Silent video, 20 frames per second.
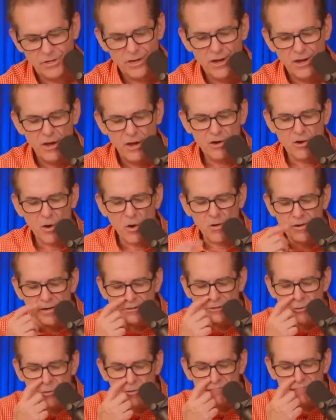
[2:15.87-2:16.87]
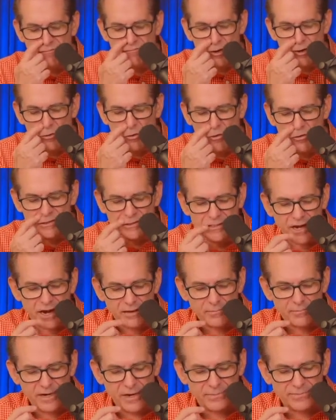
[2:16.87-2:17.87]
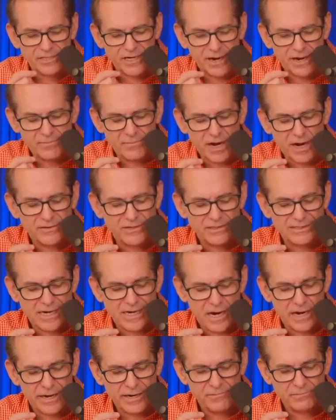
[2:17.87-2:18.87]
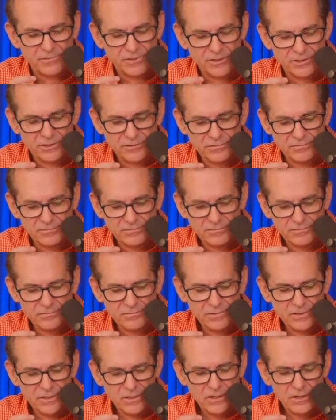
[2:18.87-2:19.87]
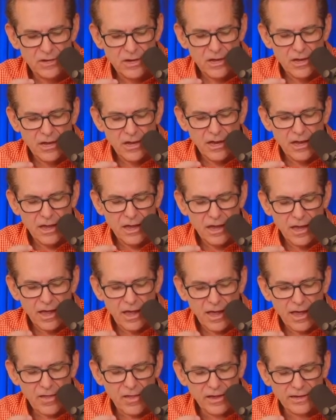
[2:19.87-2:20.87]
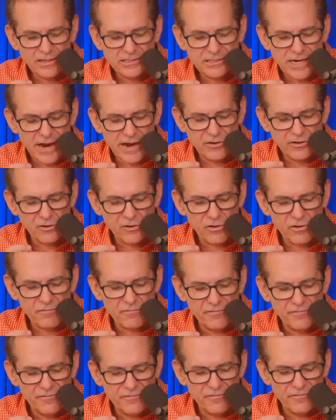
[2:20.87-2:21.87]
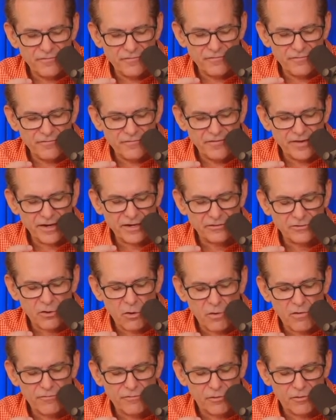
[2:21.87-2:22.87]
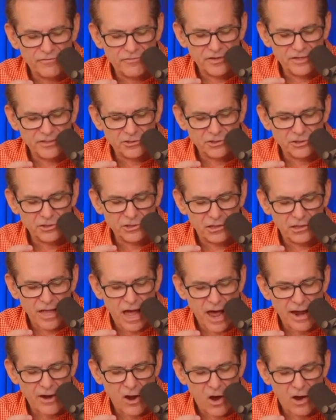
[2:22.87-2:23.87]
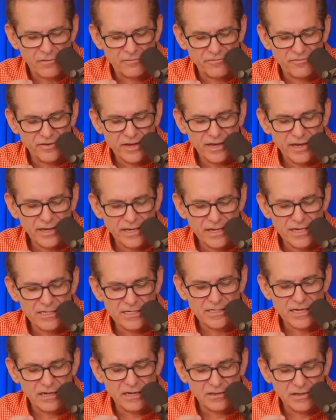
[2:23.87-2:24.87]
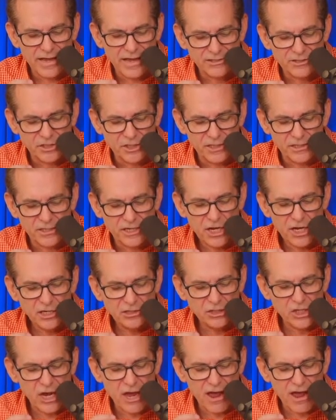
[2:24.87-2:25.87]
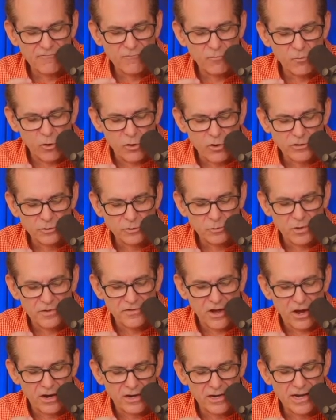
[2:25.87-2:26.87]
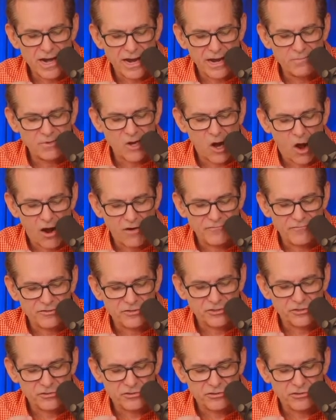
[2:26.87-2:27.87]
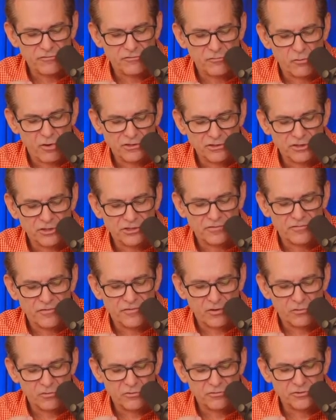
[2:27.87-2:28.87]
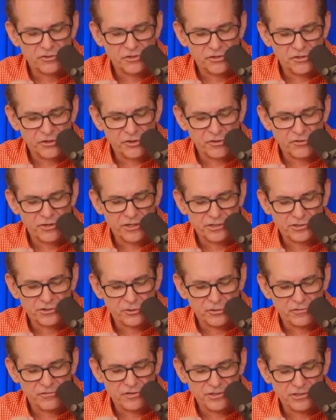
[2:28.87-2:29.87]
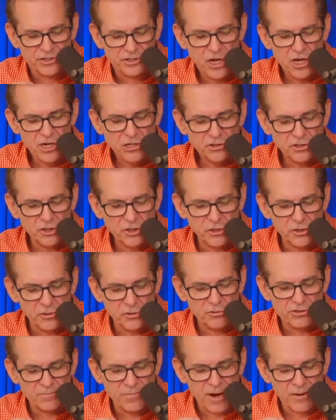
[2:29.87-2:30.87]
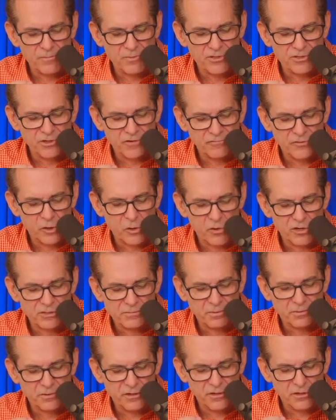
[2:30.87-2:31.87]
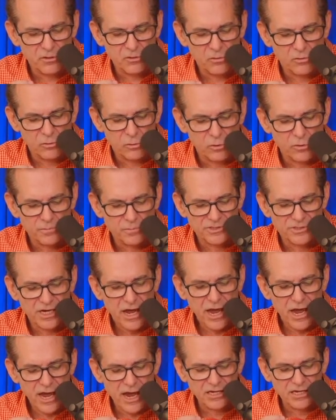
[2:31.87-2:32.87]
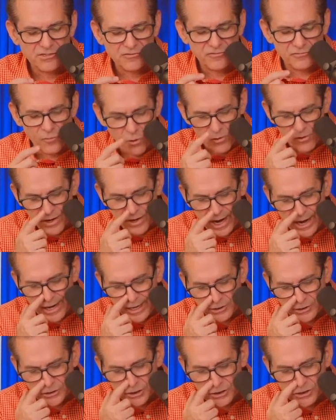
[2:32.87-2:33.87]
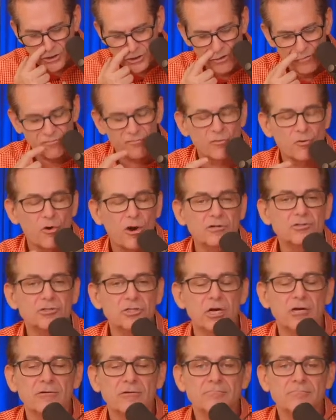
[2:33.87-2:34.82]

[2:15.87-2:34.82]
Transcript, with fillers: According to a federal indictment obtained by the Times, Alexander Viktorovich Ionov is alleged to have worked with unnamed officers of Russia's Federal Security Service to use members of U.S. political groups as foreign agents of Russia.